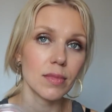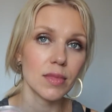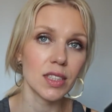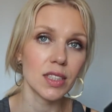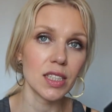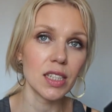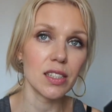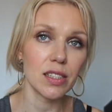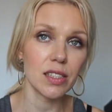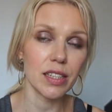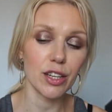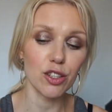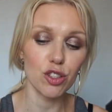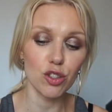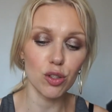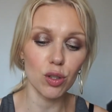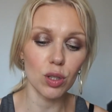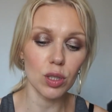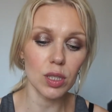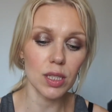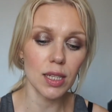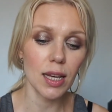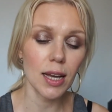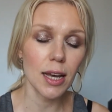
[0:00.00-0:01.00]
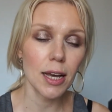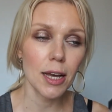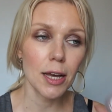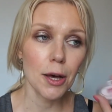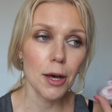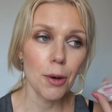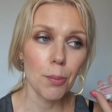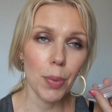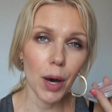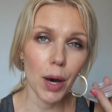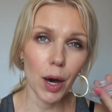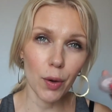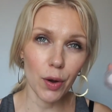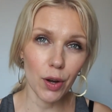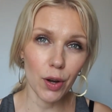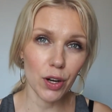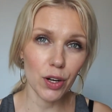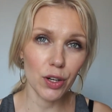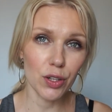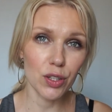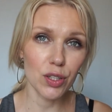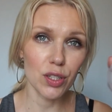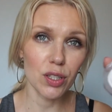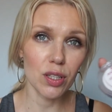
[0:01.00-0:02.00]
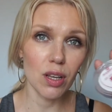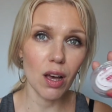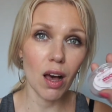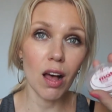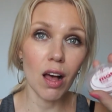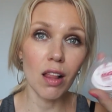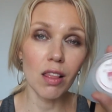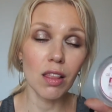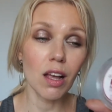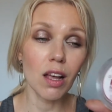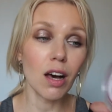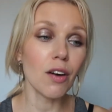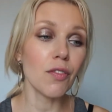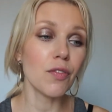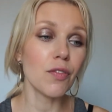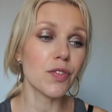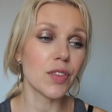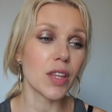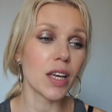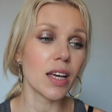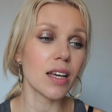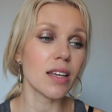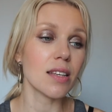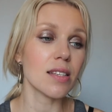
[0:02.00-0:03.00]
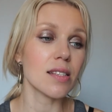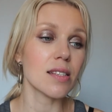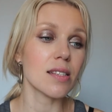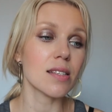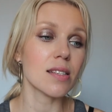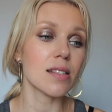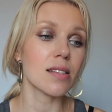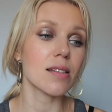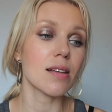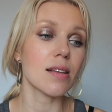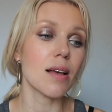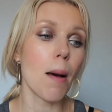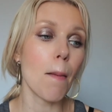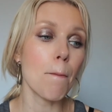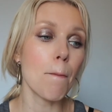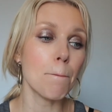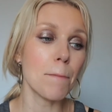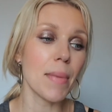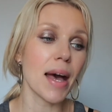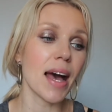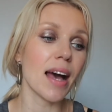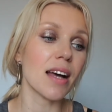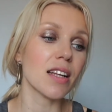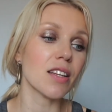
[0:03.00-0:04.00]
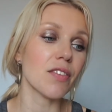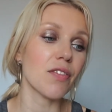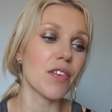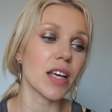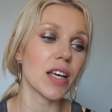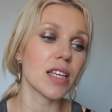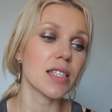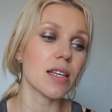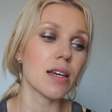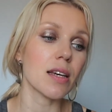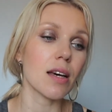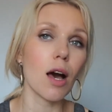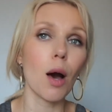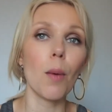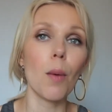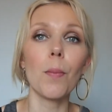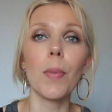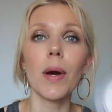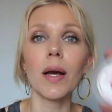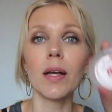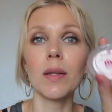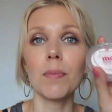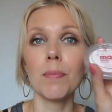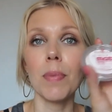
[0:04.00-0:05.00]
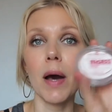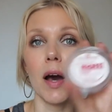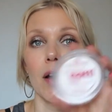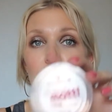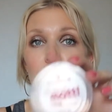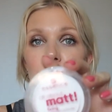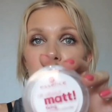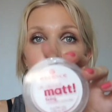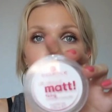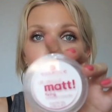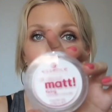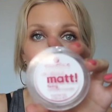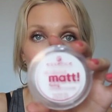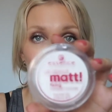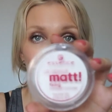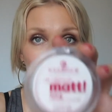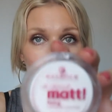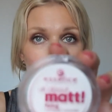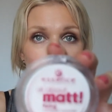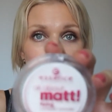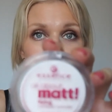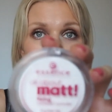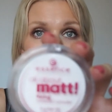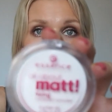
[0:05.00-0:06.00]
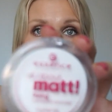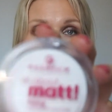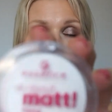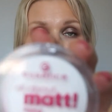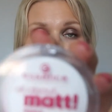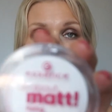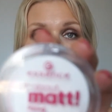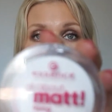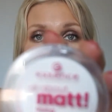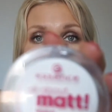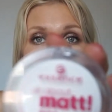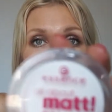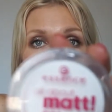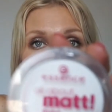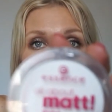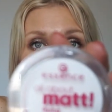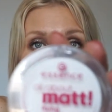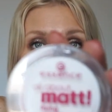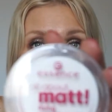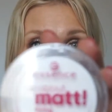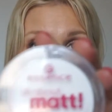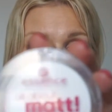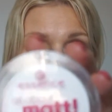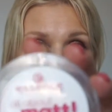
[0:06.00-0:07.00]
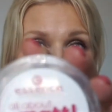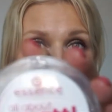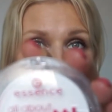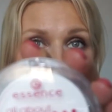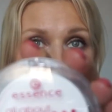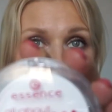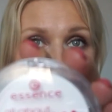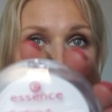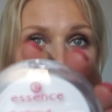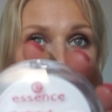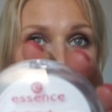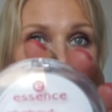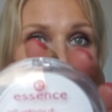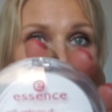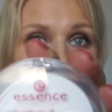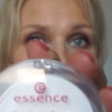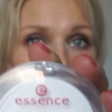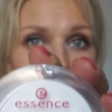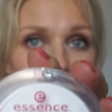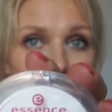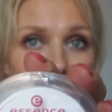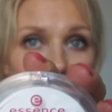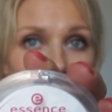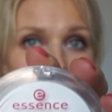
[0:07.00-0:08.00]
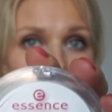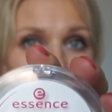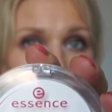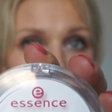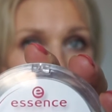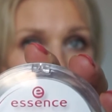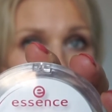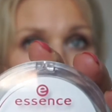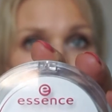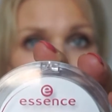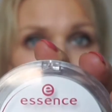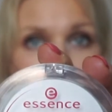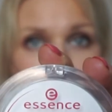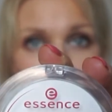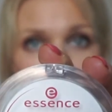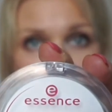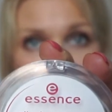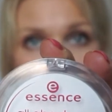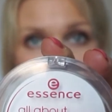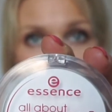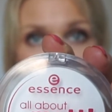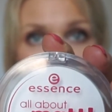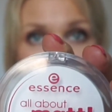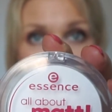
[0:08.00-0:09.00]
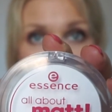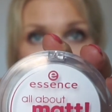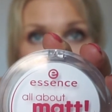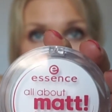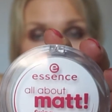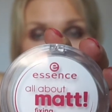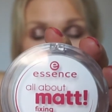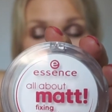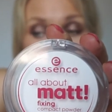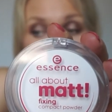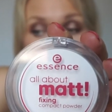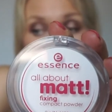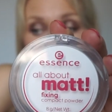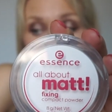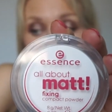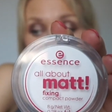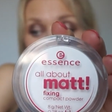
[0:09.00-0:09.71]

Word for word: The essentials. Powders. I love this matte fixing compact powder, no color powder by Essence. I've been using it for already a